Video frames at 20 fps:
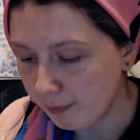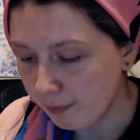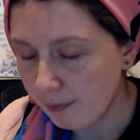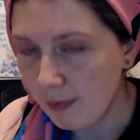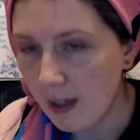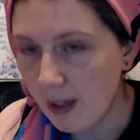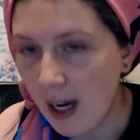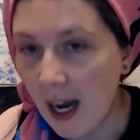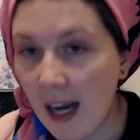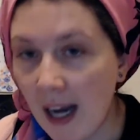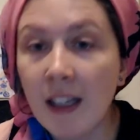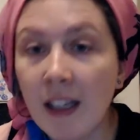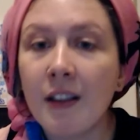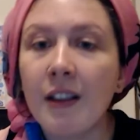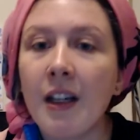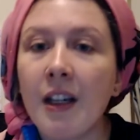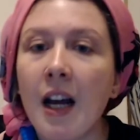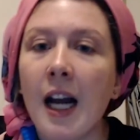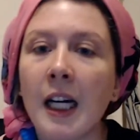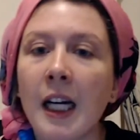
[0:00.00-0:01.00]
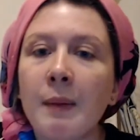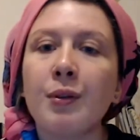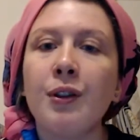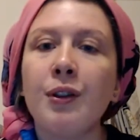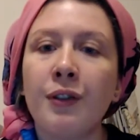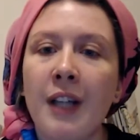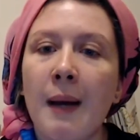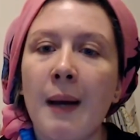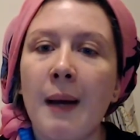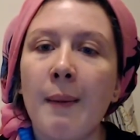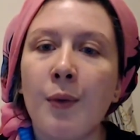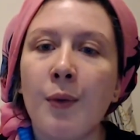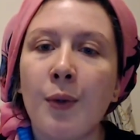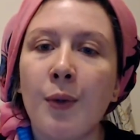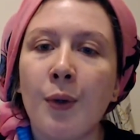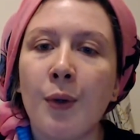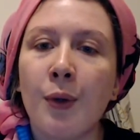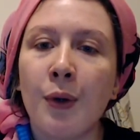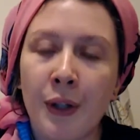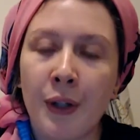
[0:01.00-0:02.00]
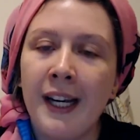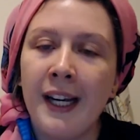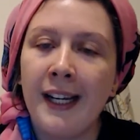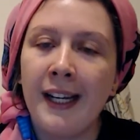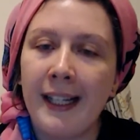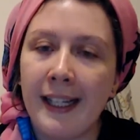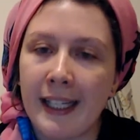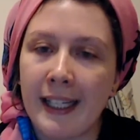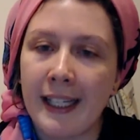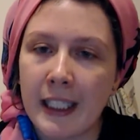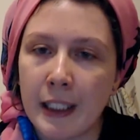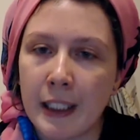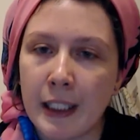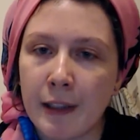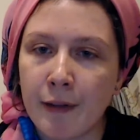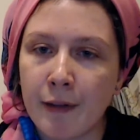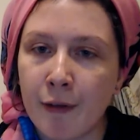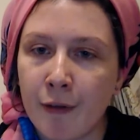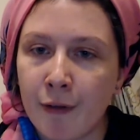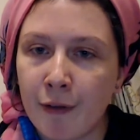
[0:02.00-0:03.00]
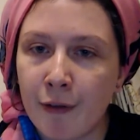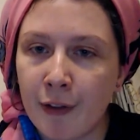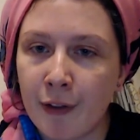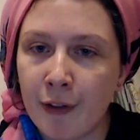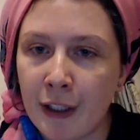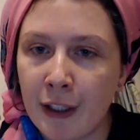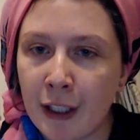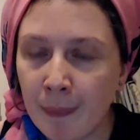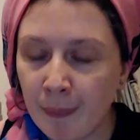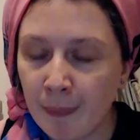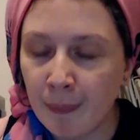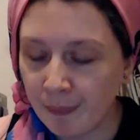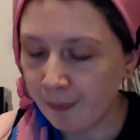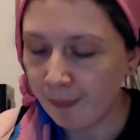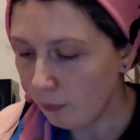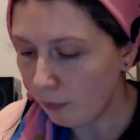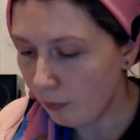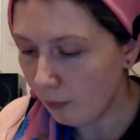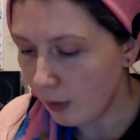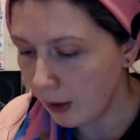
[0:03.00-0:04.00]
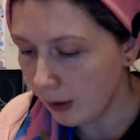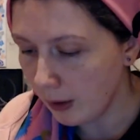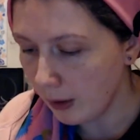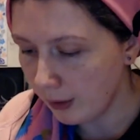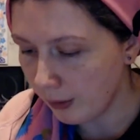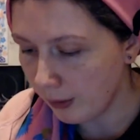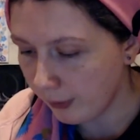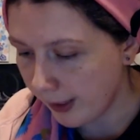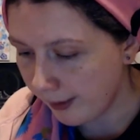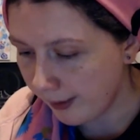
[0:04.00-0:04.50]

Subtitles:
I can prove that more in a different video. Okay.